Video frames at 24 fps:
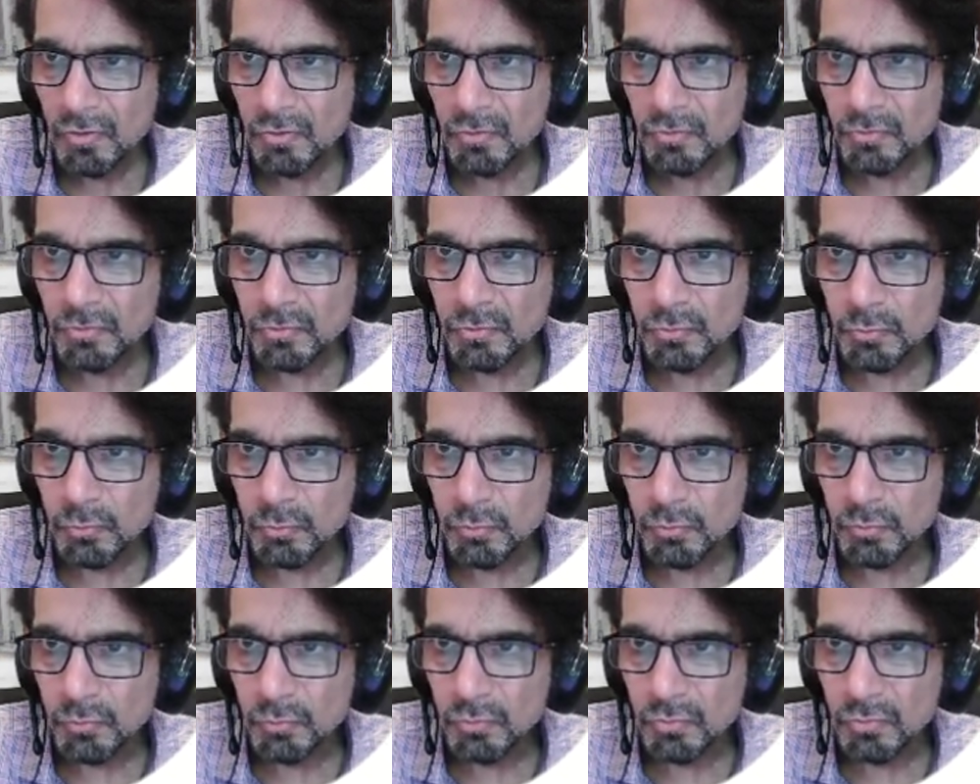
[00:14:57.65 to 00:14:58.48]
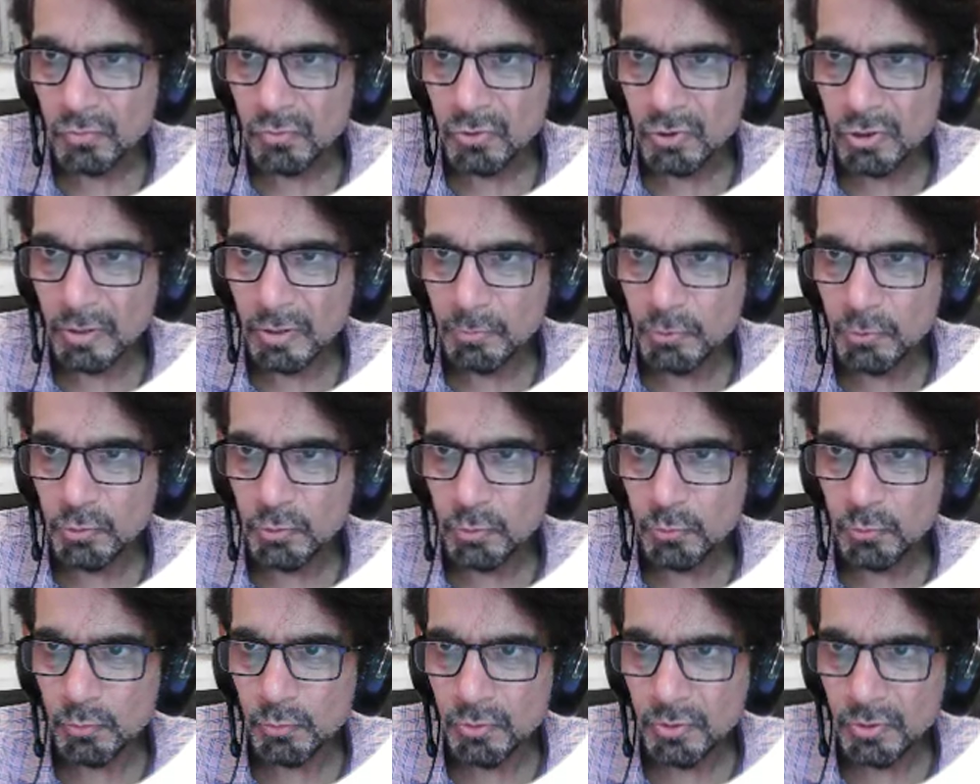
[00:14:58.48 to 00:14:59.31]
you
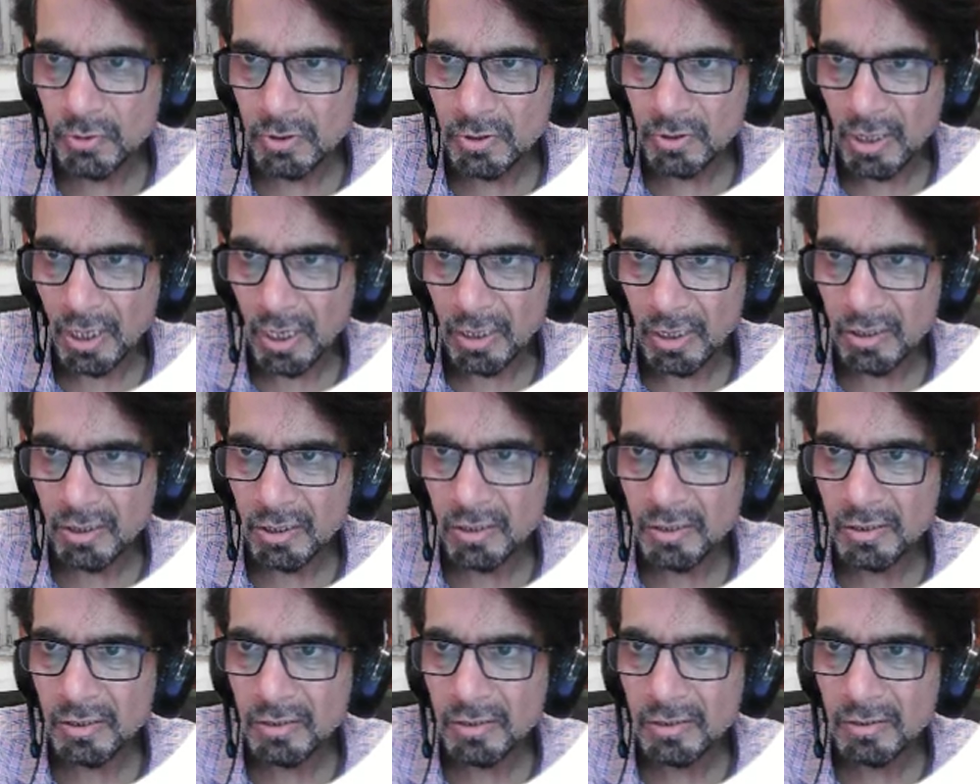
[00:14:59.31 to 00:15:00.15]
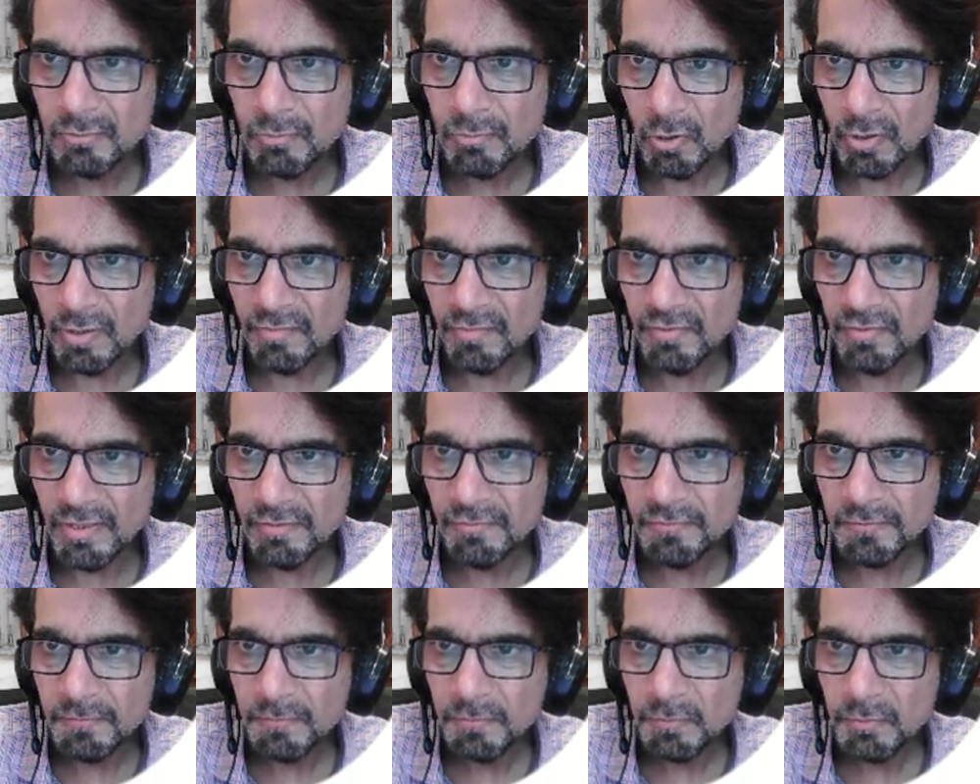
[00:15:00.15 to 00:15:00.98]
substitute that thing, plane
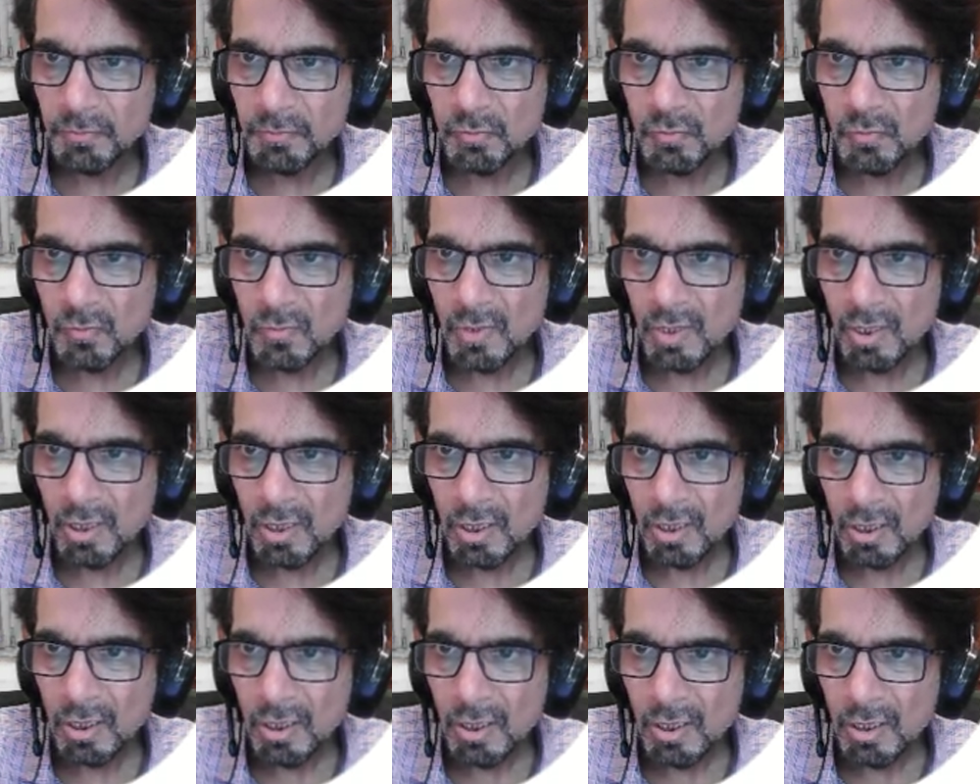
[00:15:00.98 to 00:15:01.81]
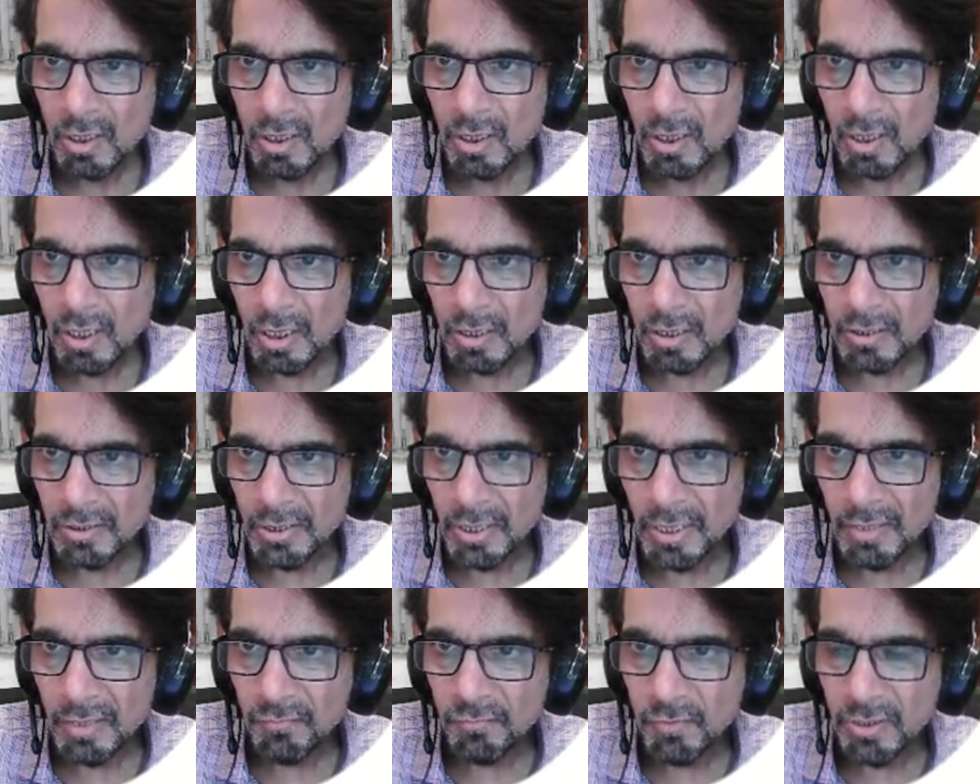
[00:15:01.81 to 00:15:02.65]
wave, and
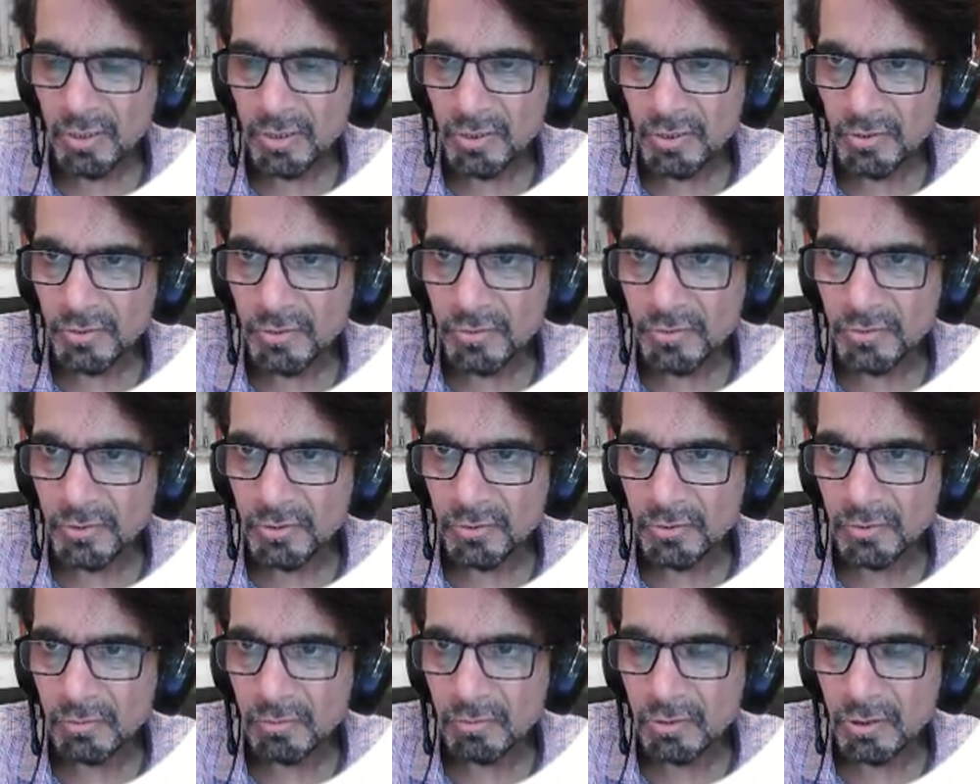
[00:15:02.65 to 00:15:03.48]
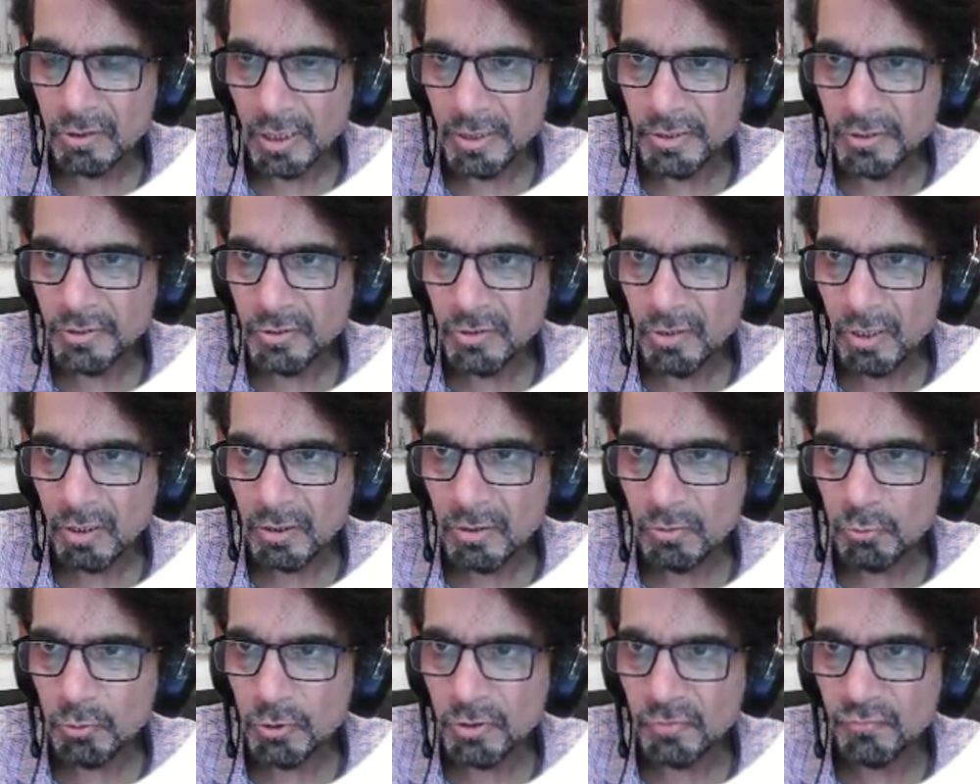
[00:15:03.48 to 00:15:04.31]
then when it is psi star,
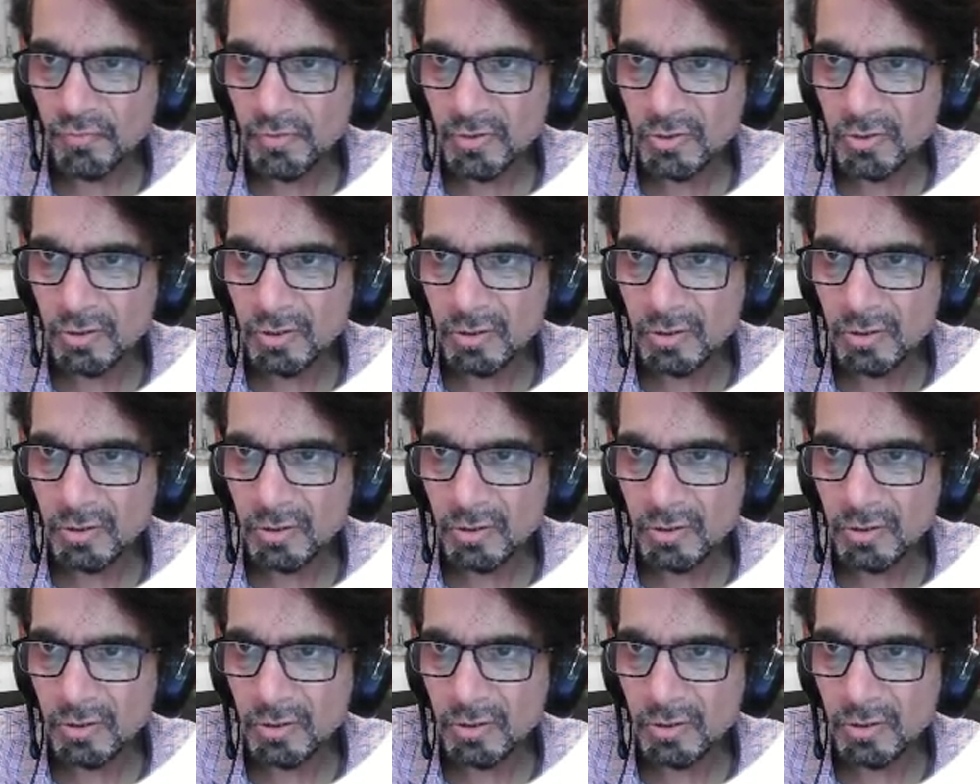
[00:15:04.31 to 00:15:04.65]
you just first